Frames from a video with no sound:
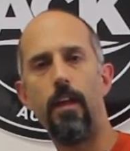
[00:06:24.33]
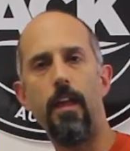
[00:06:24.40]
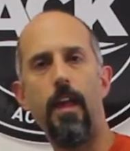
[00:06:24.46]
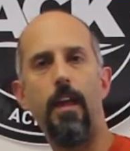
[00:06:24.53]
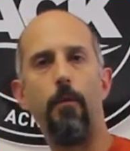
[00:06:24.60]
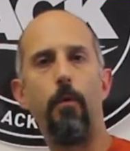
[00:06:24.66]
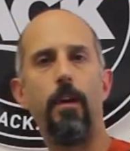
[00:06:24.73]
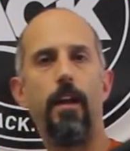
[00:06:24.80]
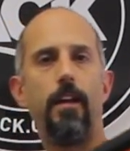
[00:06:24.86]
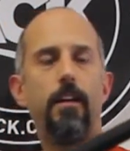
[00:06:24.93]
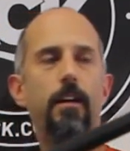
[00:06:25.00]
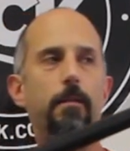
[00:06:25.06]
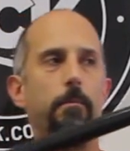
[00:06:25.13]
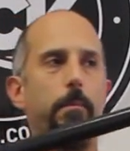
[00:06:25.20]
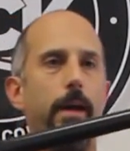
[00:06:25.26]
And when I
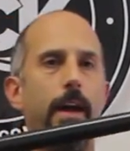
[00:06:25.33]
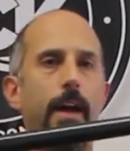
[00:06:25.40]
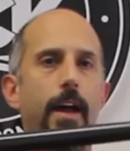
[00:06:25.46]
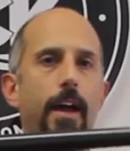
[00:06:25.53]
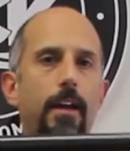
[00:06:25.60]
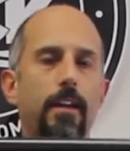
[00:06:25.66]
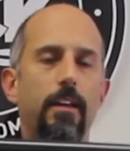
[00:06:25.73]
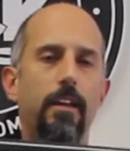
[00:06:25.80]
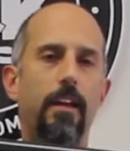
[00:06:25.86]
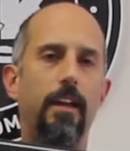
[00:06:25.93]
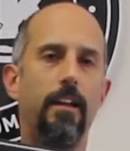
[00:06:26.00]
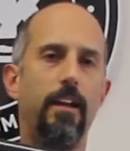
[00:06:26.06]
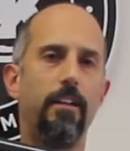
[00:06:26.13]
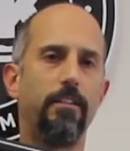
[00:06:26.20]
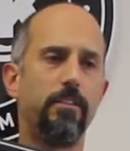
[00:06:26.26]
come back
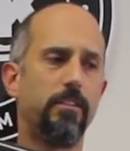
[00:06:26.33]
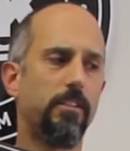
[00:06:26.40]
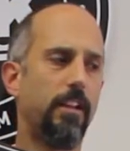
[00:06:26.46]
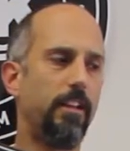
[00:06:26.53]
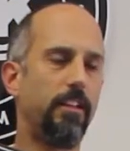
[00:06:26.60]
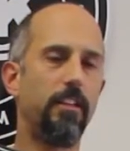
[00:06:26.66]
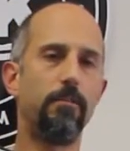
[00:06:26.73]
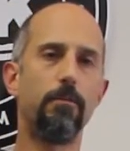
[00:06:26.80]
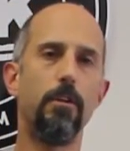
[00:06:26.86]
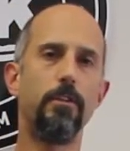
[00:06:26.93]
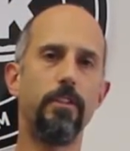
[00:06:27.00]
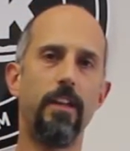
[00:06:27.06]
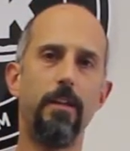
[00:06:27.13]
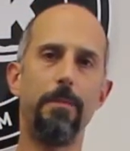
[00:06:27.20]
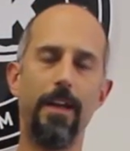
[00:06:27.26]
and I slightly
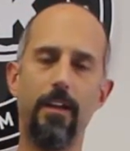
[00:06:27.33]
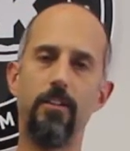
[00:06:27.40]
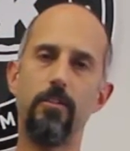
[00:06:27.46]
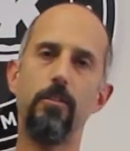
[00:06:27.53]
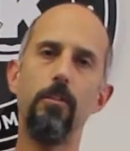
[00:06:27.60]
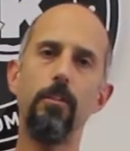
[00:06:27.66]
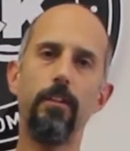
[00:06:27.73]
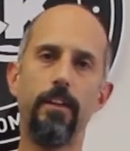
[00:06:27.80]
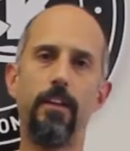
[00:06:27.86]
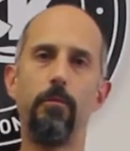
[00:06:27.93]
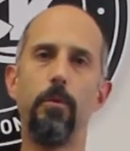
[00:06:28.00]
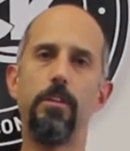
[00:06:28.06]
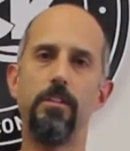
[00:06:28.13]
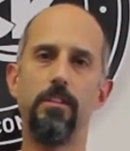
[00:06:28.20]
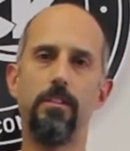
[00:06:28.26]
rotate my control hand,
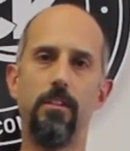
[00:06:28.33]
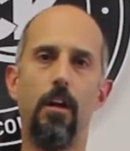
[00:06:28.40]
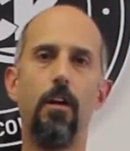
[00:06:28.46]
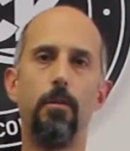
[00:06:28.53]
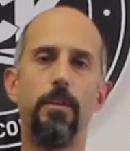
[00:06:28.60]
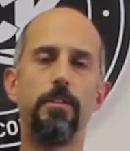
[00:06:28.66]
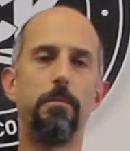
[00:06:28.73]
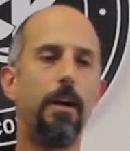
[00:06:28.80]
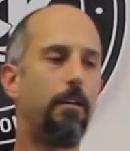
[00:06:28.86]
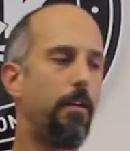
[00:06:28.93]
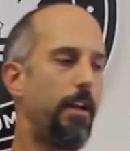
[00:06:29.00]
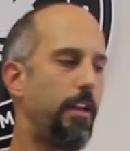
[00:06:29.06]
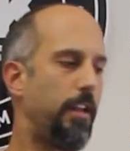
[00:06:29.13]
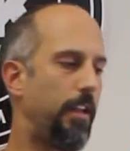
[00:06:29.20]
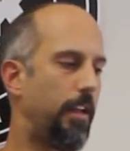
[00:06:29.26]
which is always my
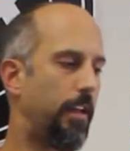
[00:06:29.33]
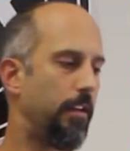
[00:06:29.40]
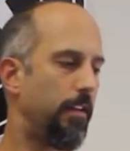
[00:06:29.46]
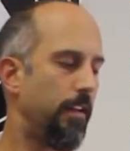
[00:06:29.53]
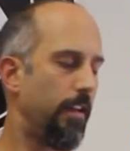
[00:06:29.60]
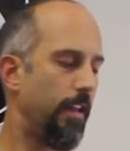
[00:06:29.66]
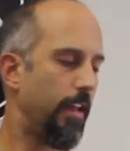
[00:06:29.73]
right hand,